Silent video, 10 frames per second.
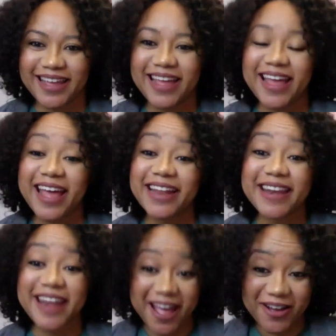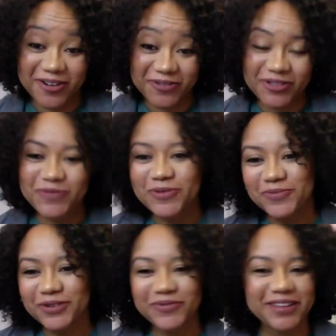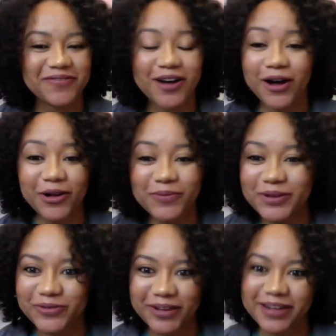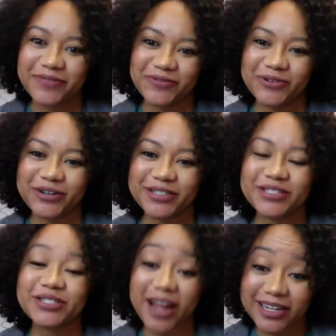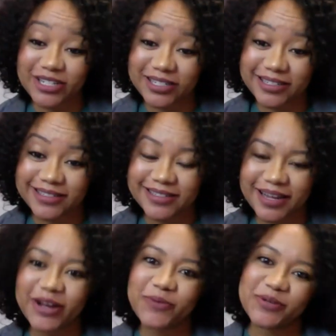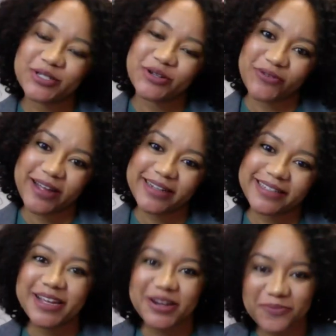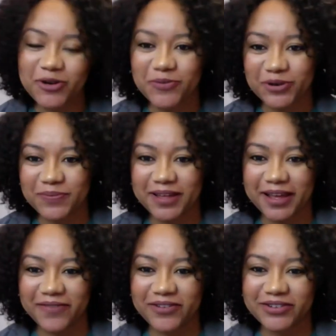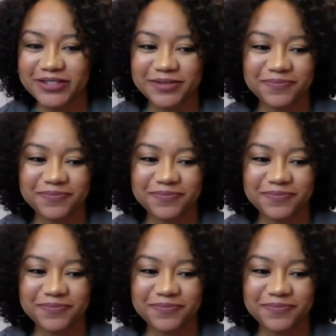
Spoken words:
And now for the moment we've all been waiting for, strategies to help us correct inappropriate behaviors.